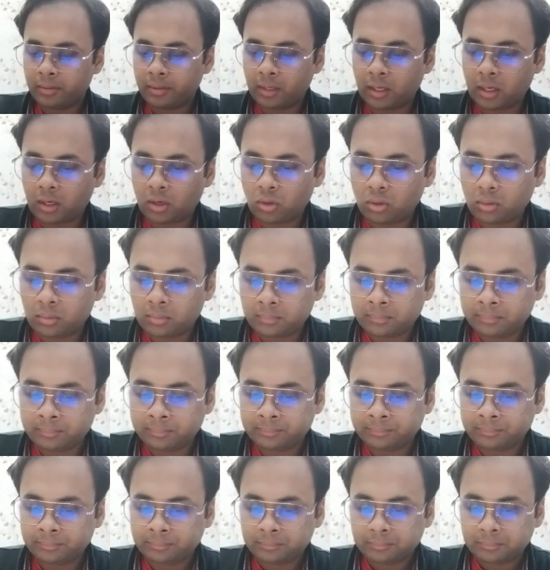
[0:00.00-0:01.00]
now
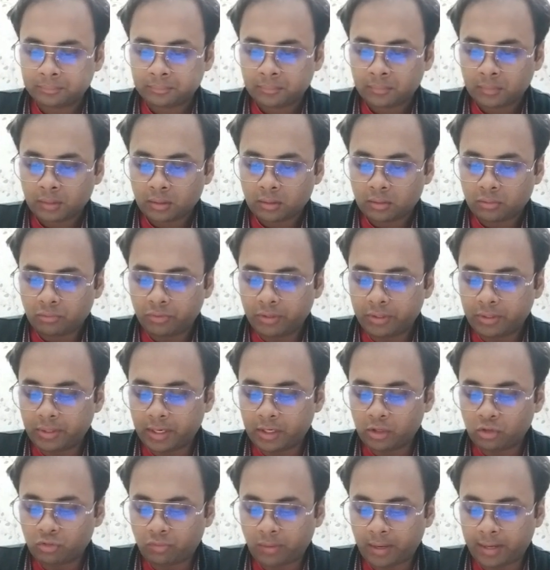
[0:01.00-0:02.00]
we
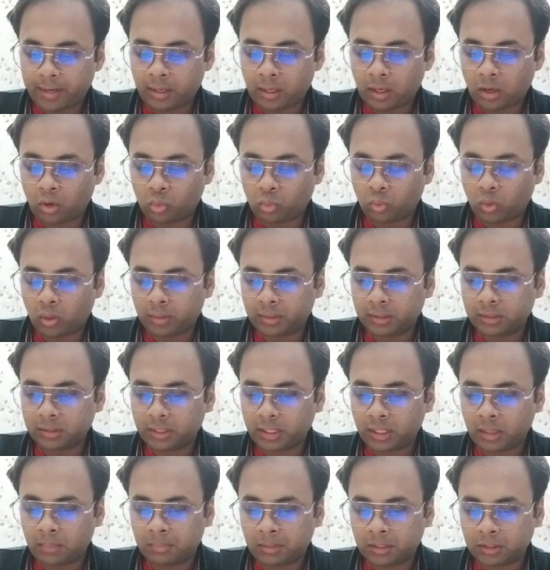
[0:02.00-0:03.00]
try to find out what
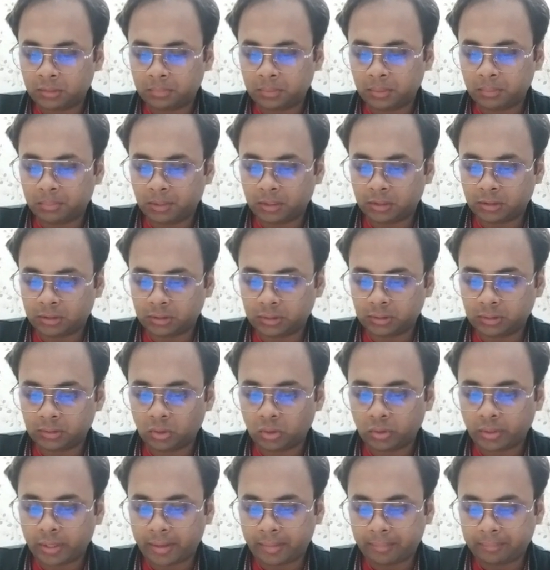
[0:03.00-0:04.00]
is A plus B plus
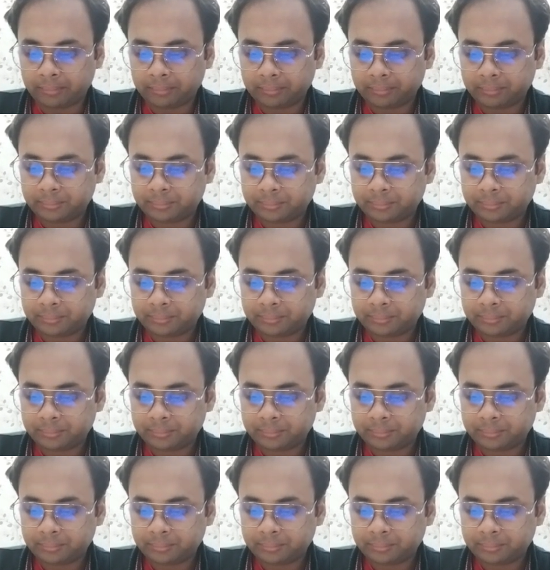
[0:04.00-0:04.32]
C. Okay,